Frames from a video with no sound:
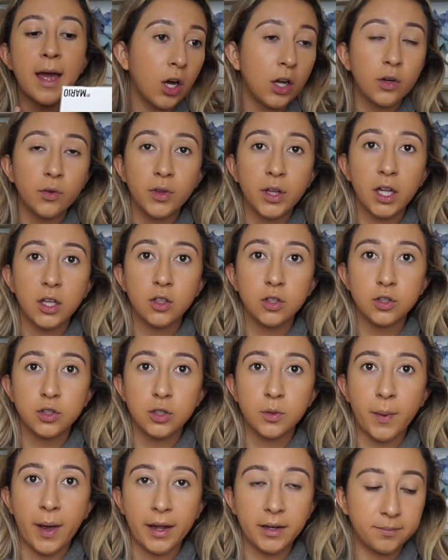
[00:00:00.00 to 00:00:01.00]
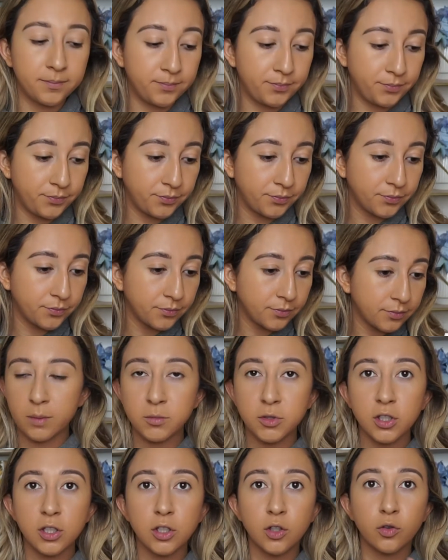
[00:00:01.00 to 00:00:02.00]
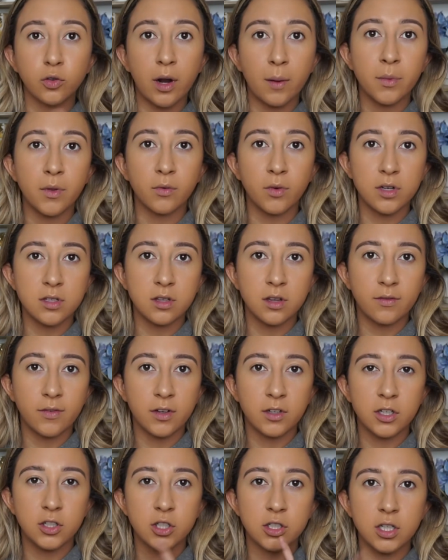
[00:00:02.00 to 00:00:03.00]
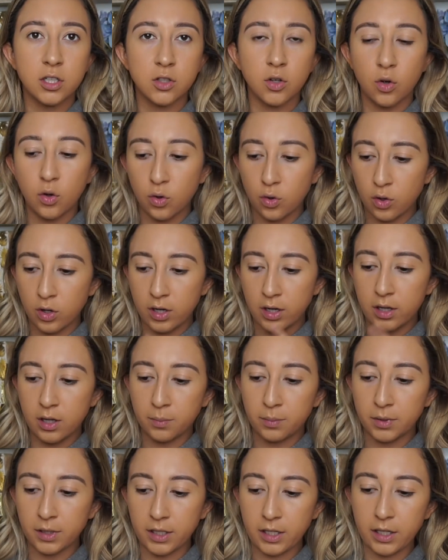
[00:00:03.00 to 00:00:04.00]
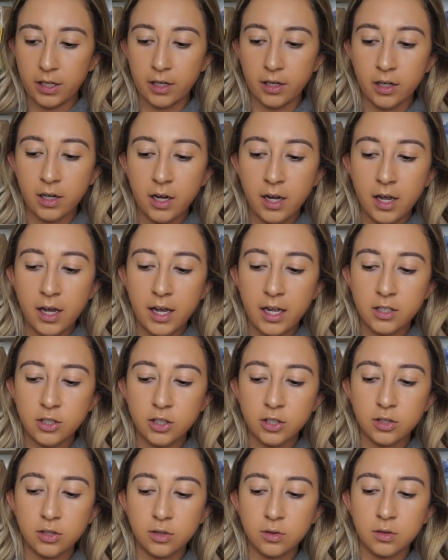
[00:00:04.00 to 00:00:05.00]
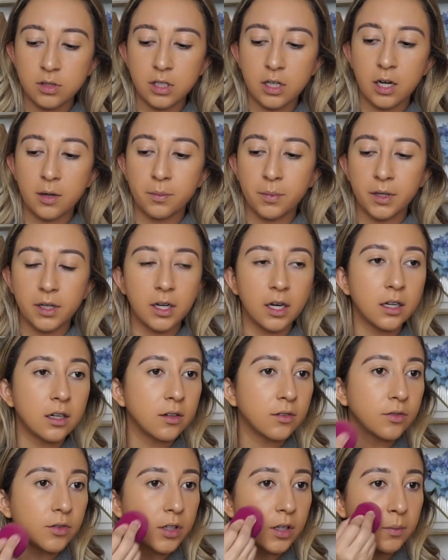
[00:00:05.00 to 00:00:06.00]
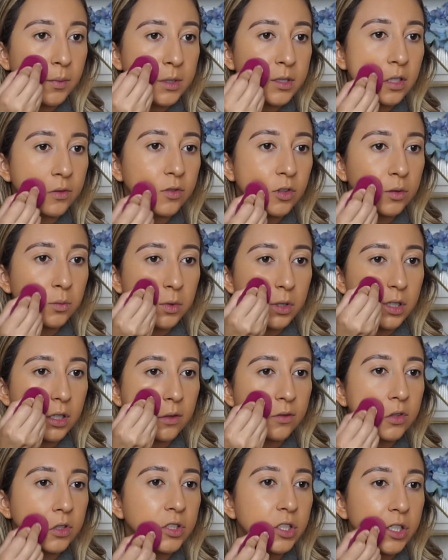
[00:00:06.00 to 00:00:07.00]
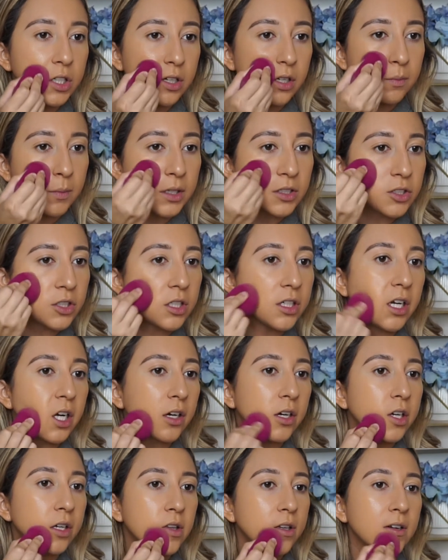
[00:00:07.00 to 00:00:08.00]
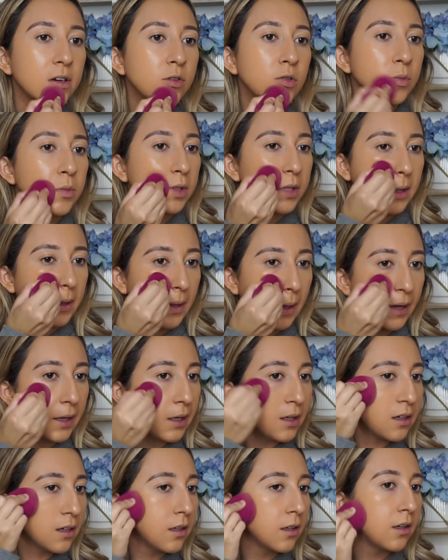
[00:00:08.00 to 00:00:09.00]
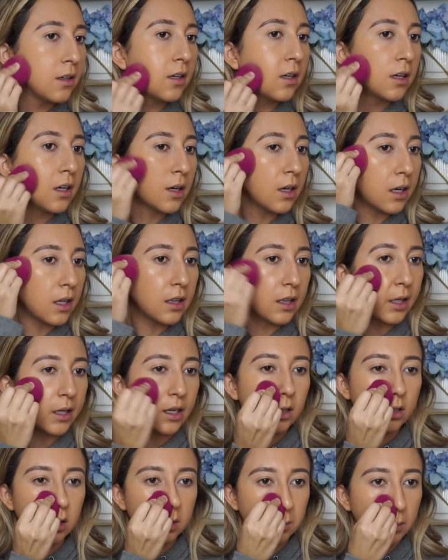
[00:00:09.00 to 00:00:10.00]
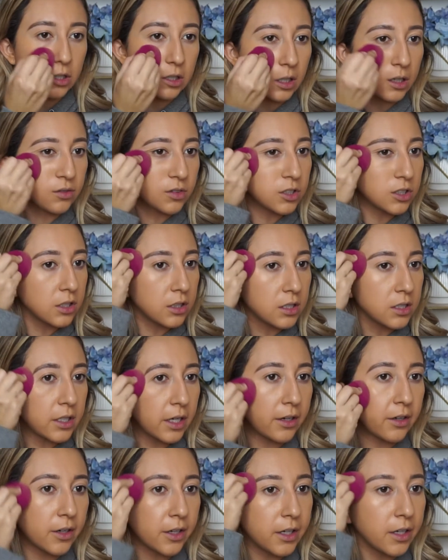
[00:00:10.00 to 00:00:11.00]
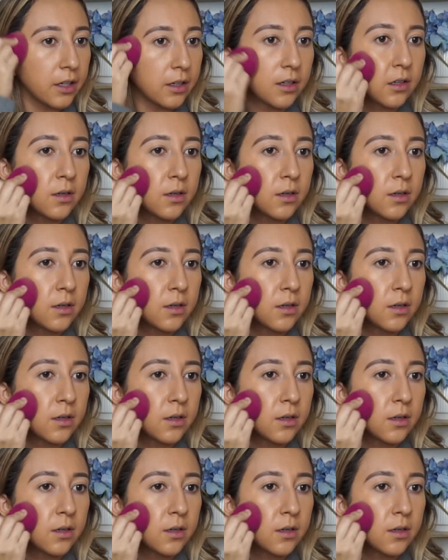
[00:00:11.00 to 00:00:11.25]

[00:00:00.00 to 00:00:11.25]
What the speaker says: I don't think it looks too bad. I'm just gonna grab the rest of the foundation that's on the plate here and just use it up and kind of give myself a little more coverage here in my cheek area that I normally like. I like a little more coverage in this area.